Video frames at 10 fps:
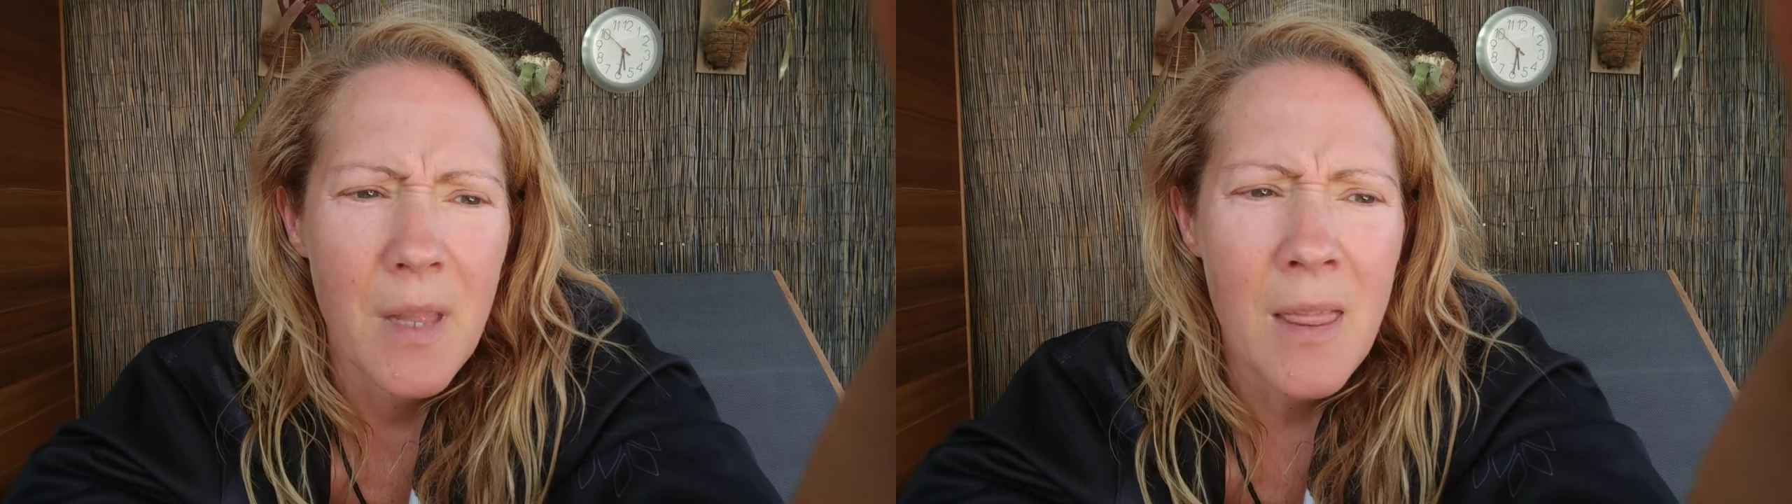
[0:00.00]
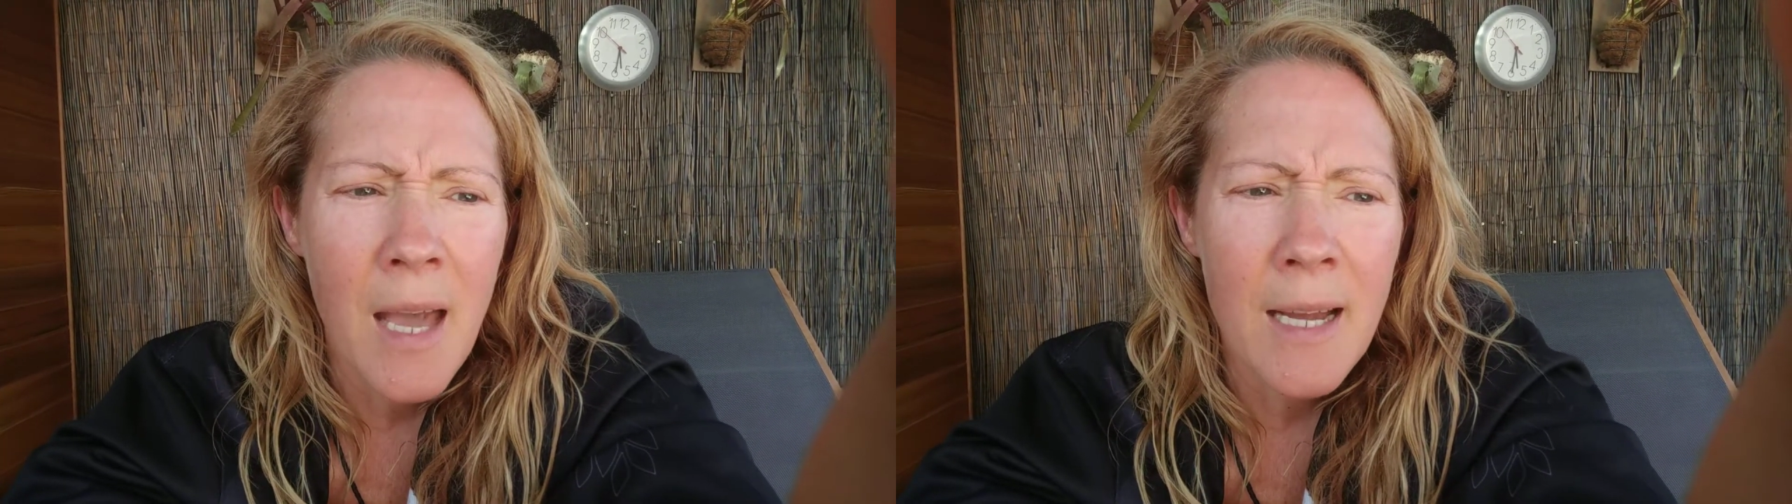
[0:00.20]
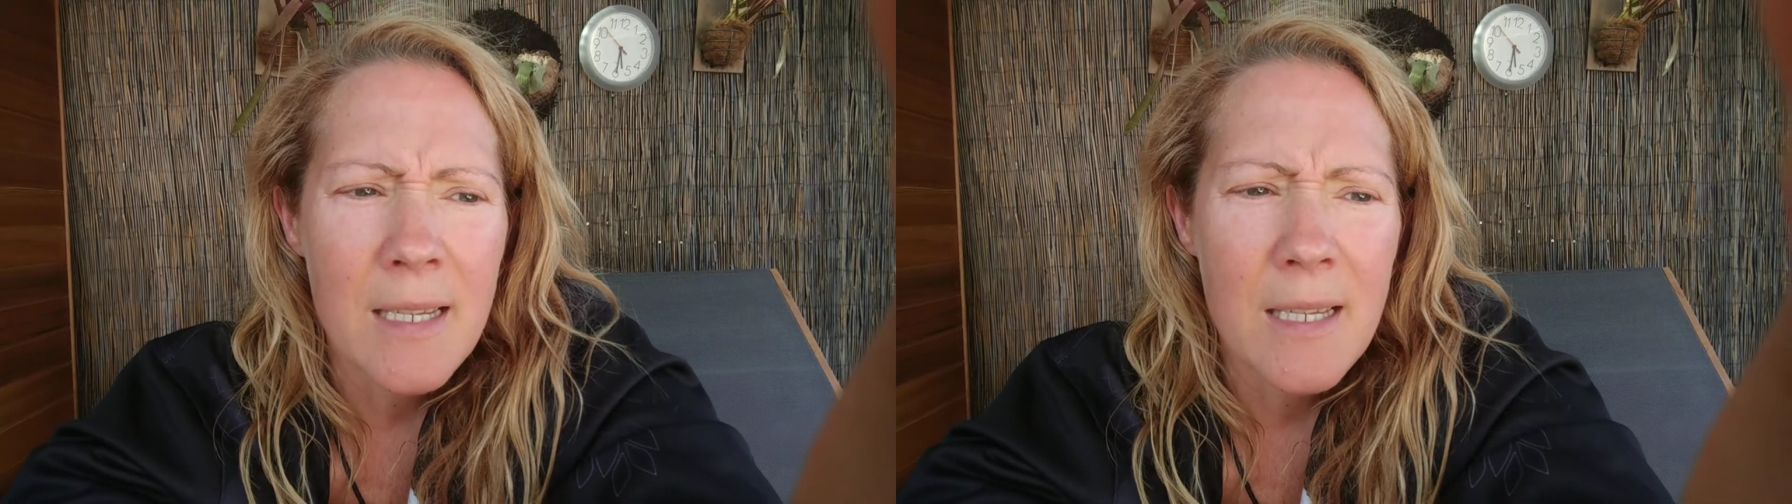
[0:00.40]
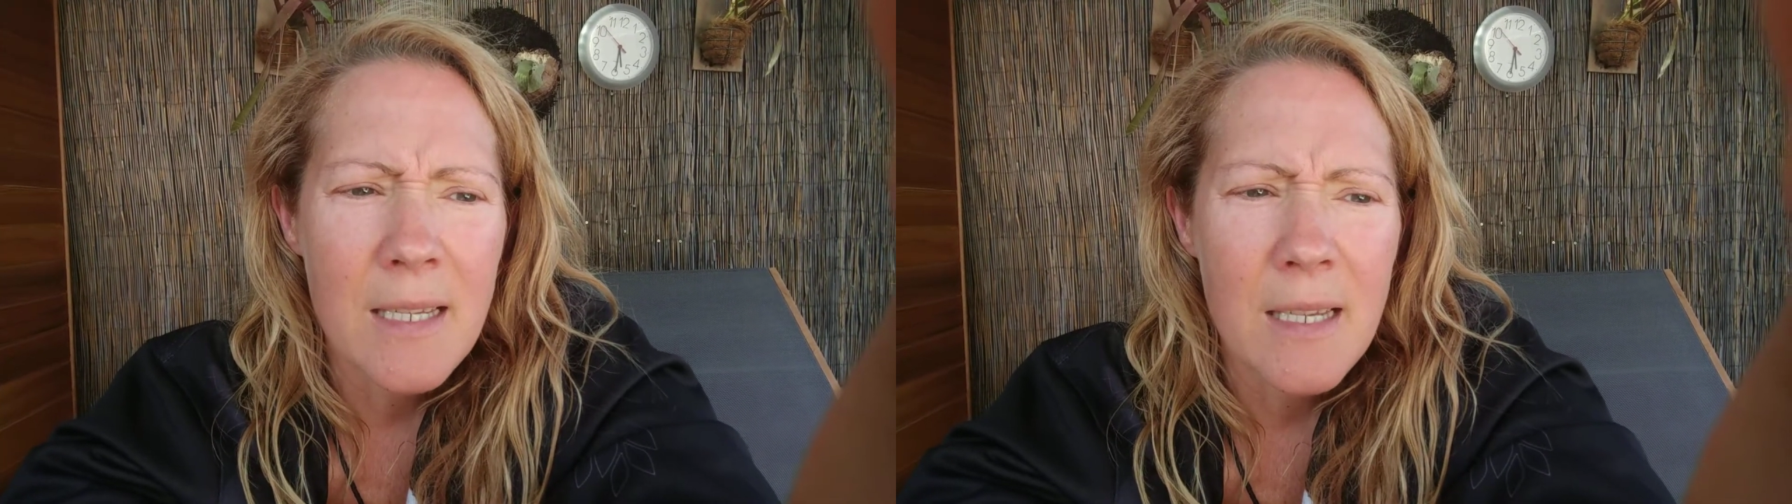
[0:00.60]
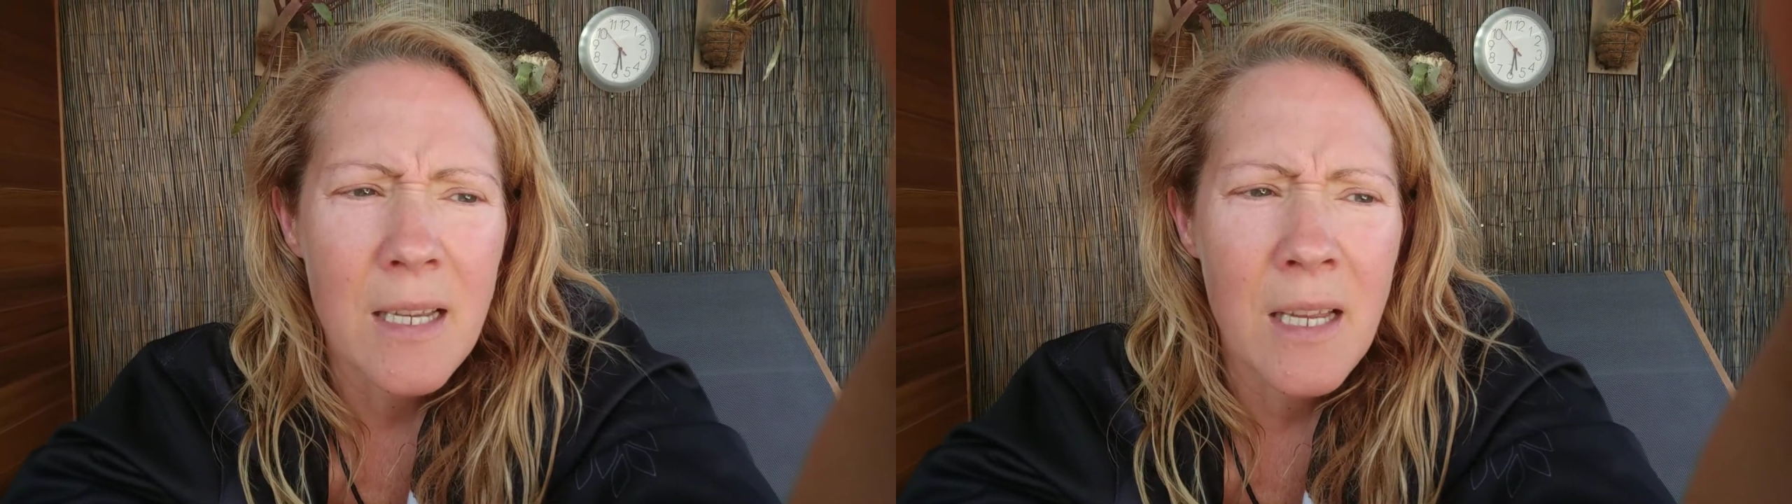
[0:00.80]
that
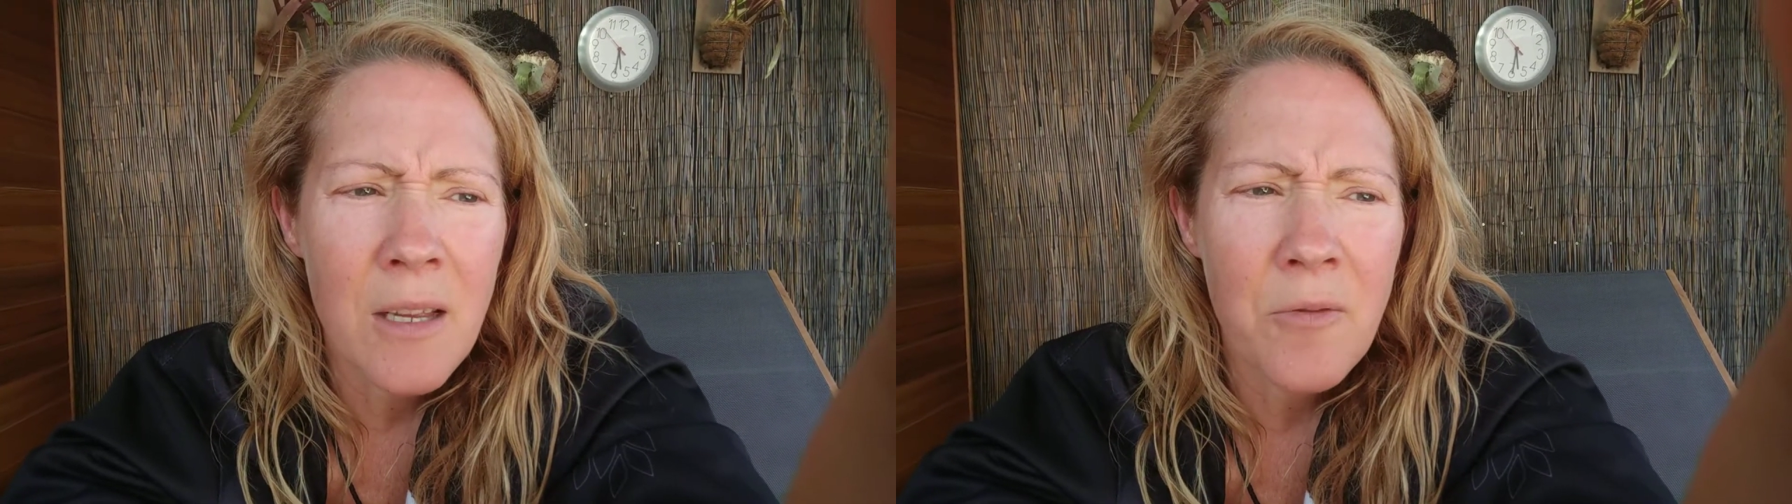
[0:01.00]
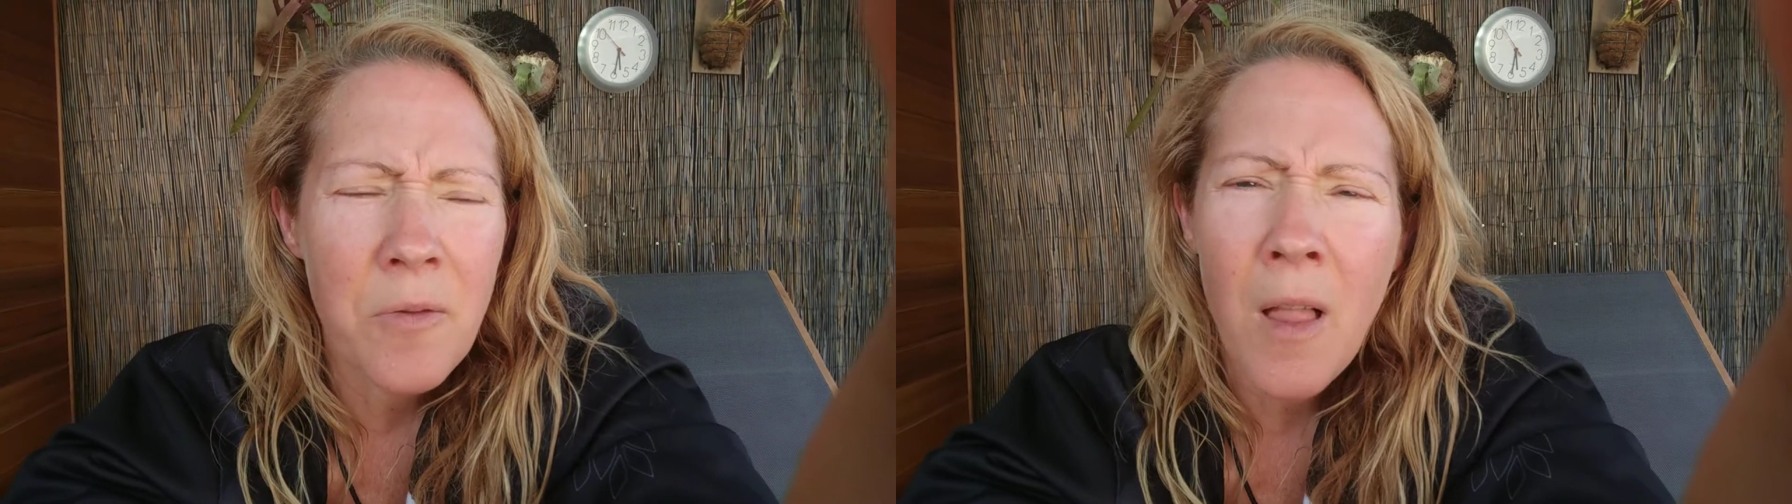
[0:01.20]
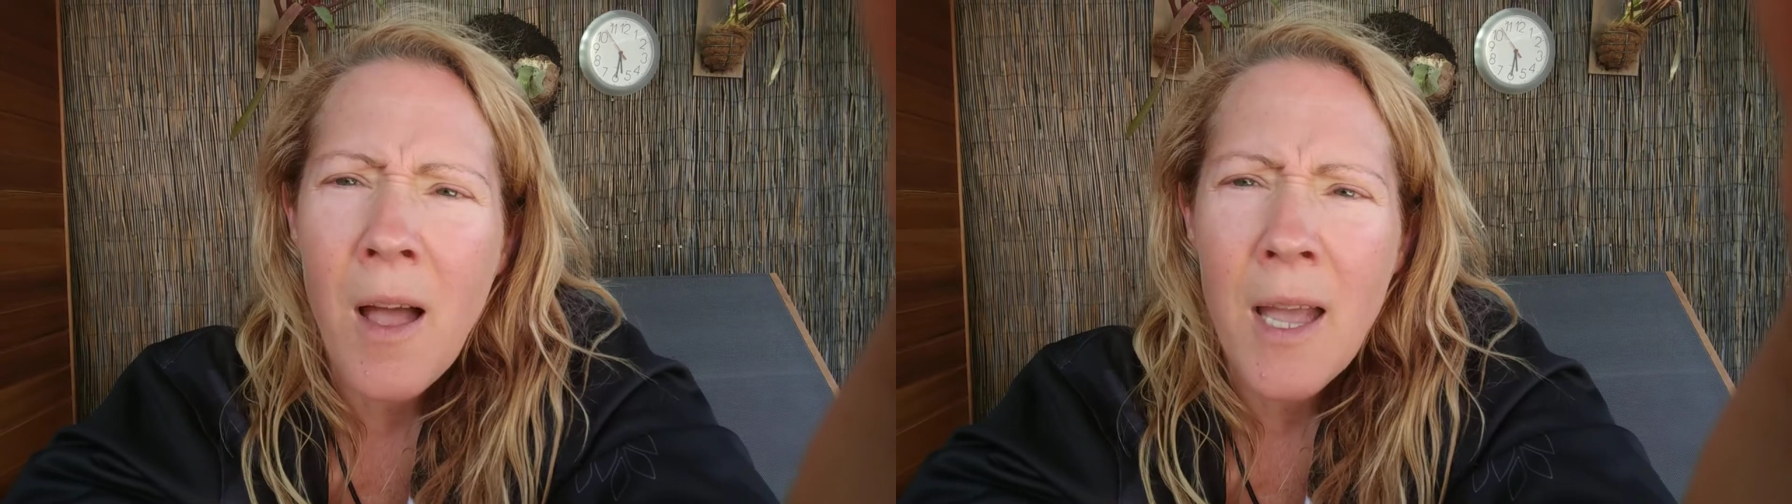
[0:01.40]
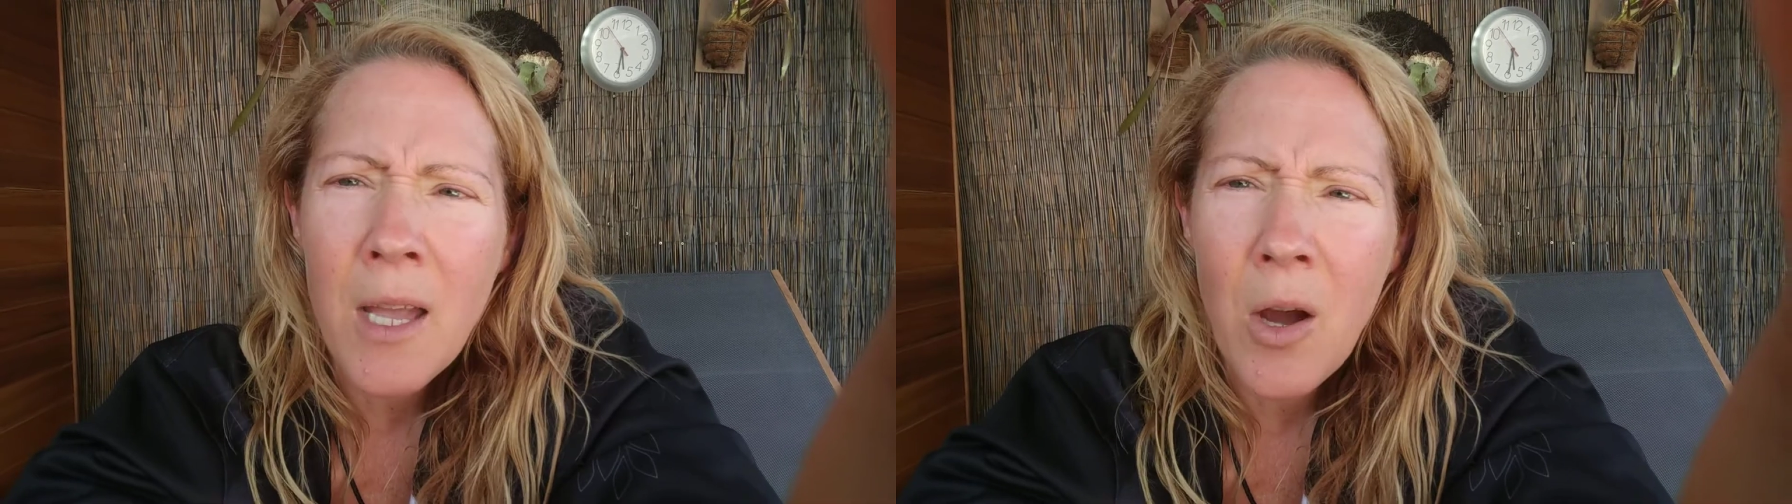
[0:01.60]
in flying